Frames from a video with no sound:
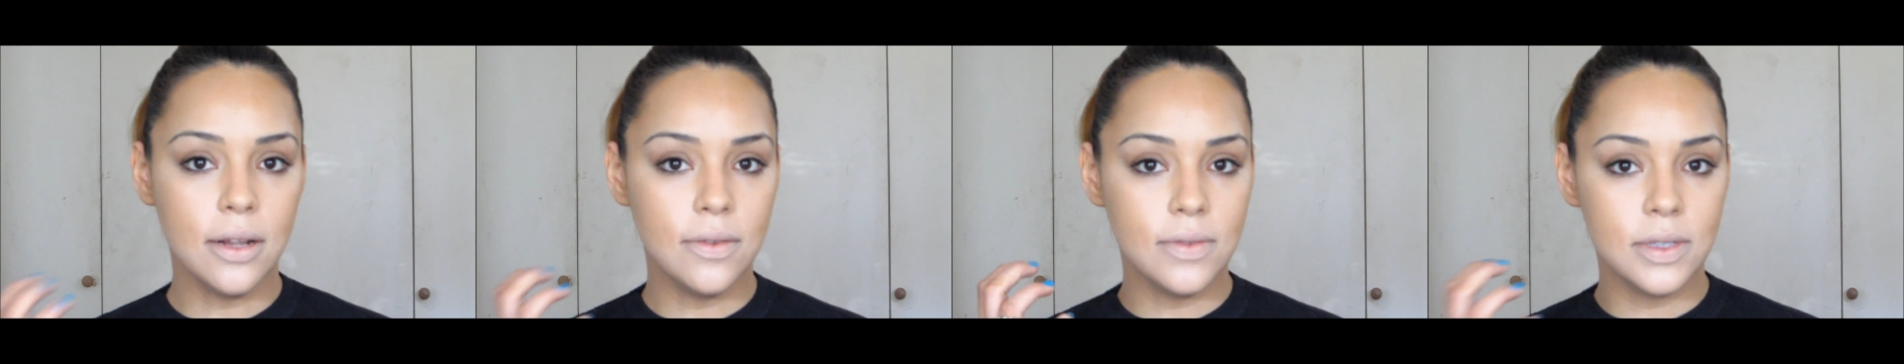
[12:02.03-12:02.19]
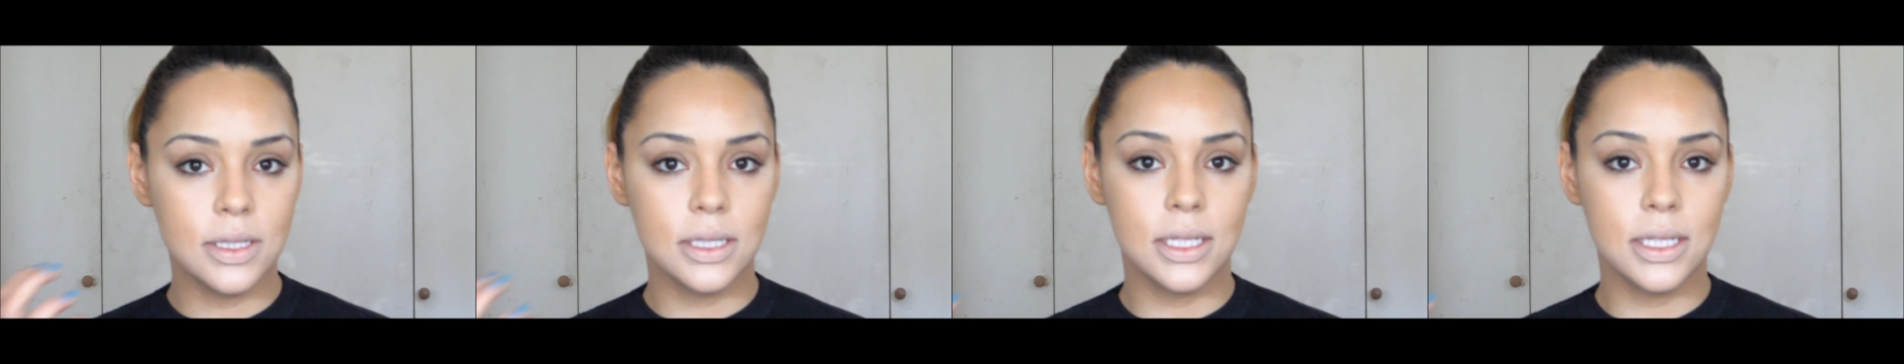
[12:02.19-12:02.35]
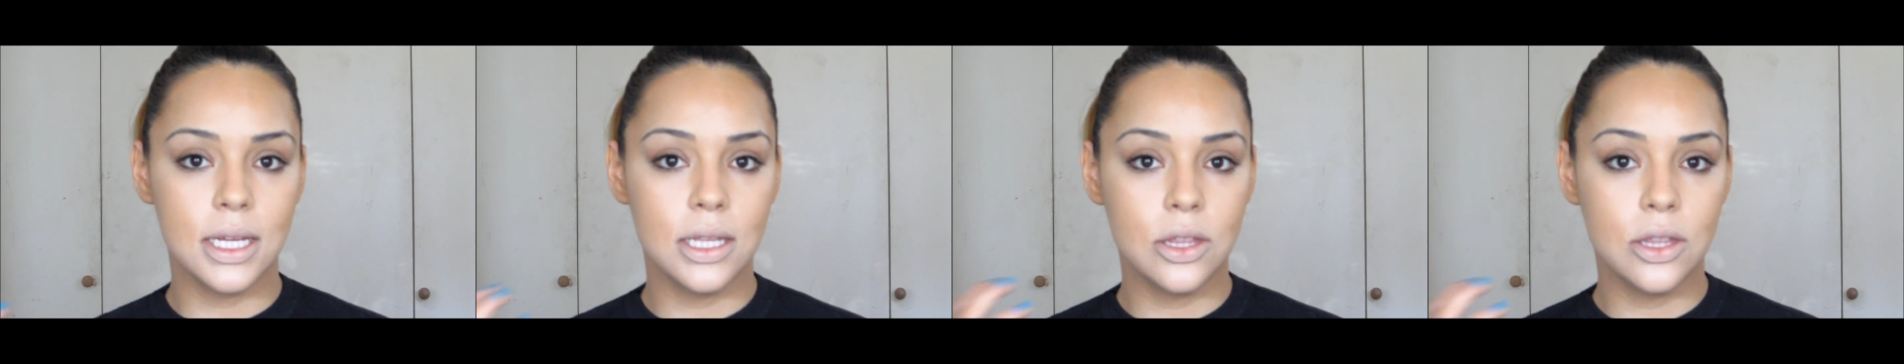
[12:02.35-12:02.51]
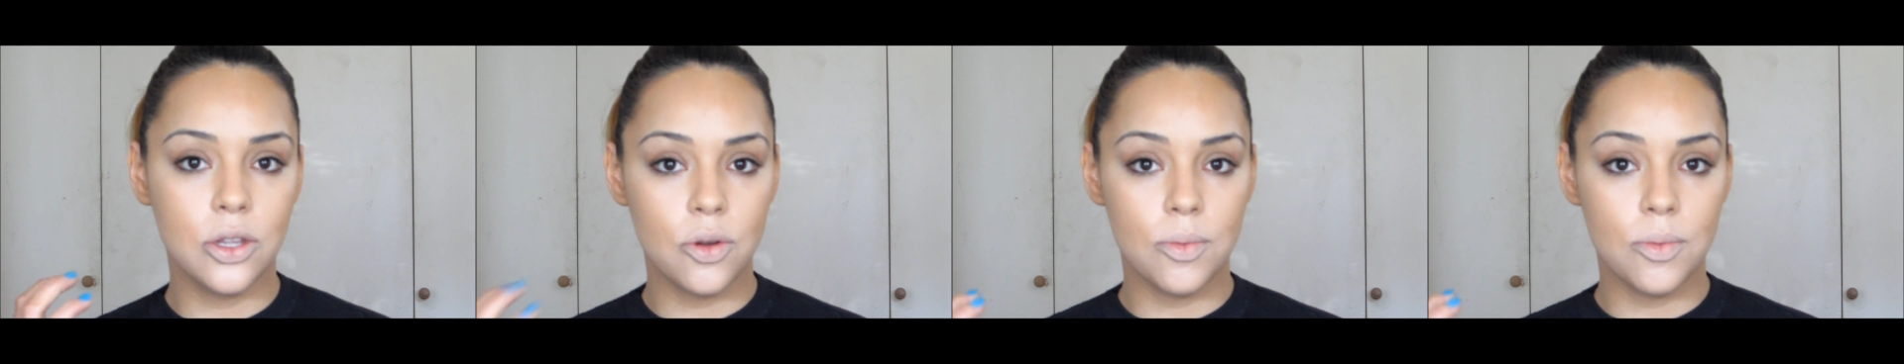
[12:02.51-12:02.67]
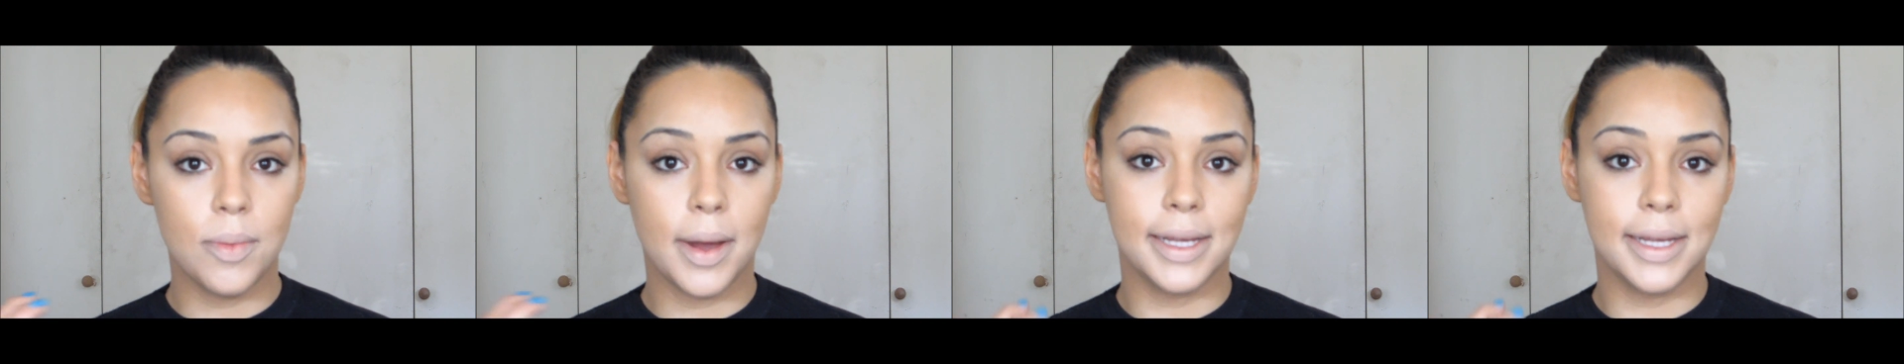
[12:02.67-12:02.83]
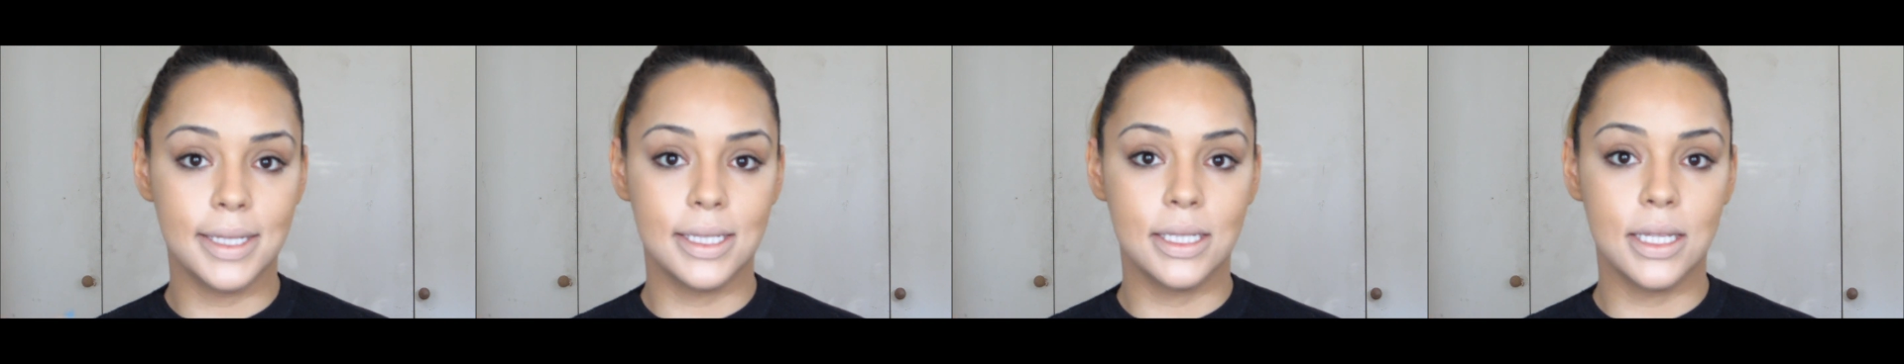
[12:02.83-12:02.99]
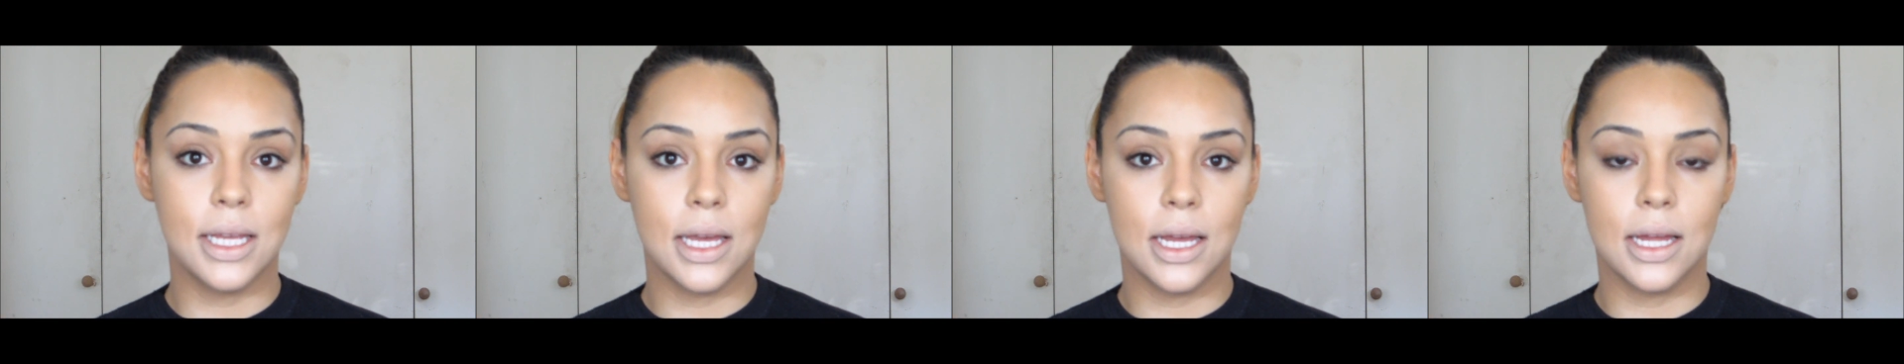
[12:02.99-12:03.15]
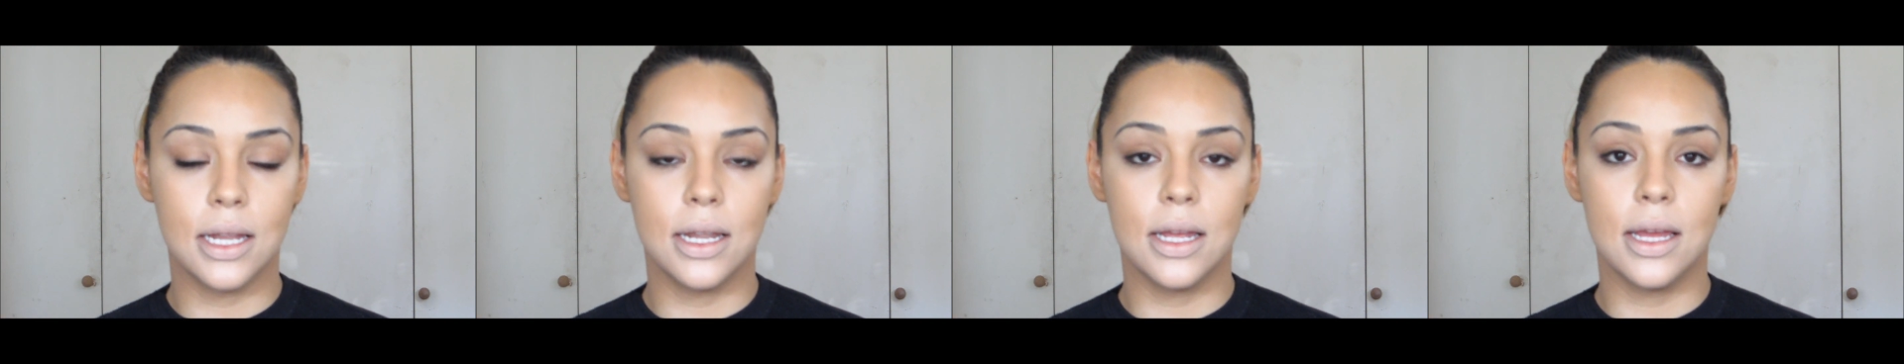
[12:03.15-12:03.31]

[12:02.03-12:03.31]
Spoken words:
of see through my skin.